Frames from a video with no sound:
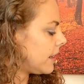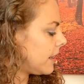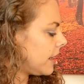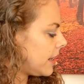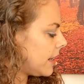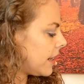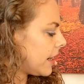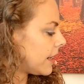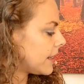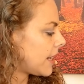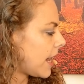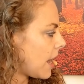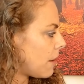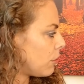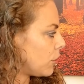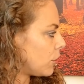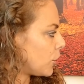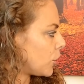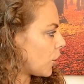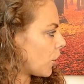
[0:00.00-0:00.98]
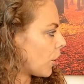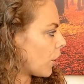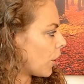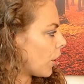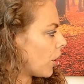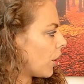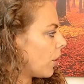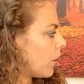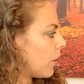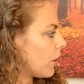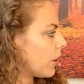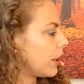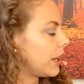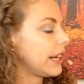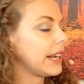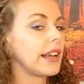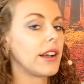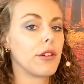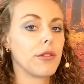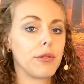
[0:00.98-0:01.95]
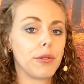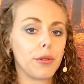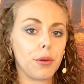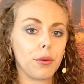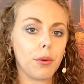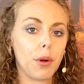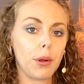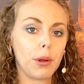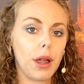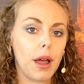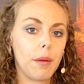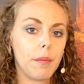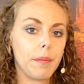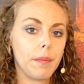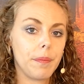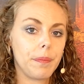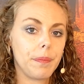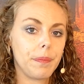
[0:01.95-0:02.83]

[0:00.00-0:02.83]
eating table sugar or eating a fruit roll up.